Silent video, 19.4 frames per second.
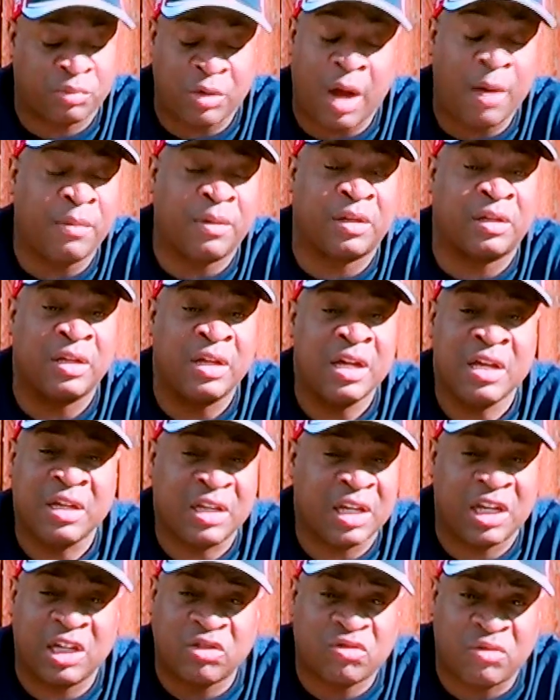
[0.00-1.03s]
probably
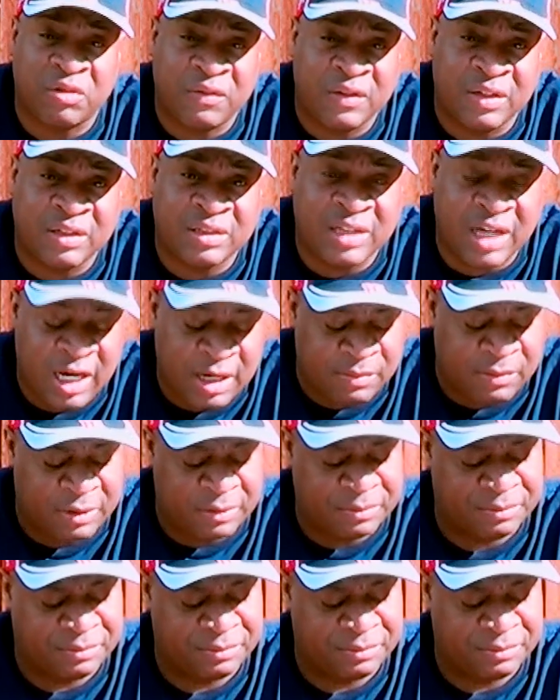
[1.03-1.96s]
the history of entertainment.